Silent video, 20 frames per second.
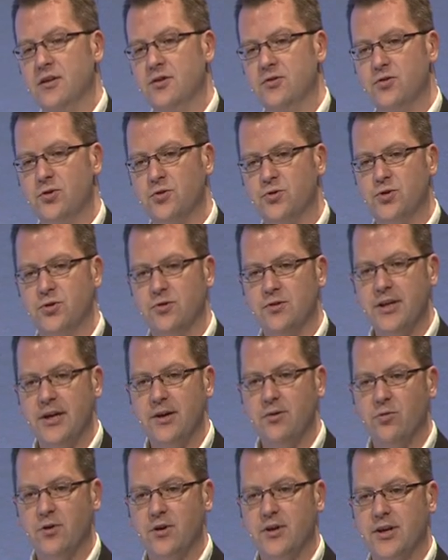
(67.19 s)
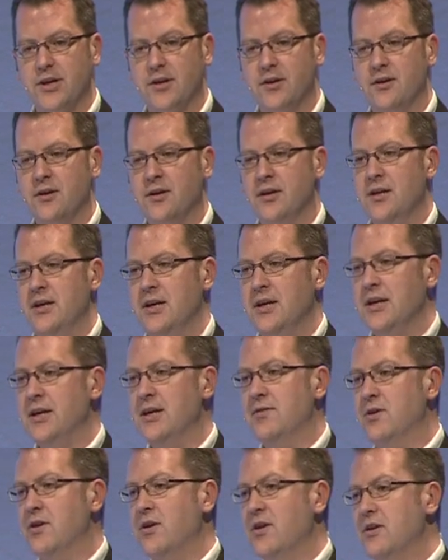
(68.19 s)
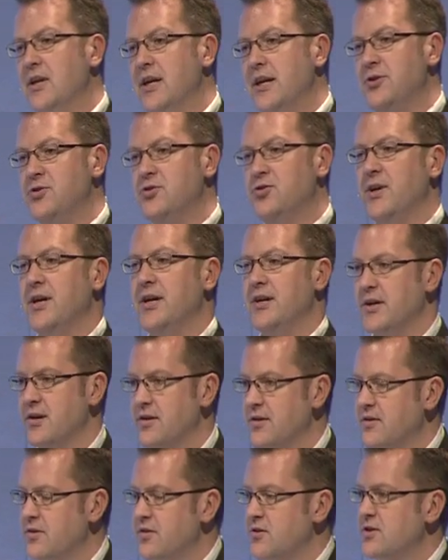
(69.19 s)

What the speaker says: and social networking, even online trading.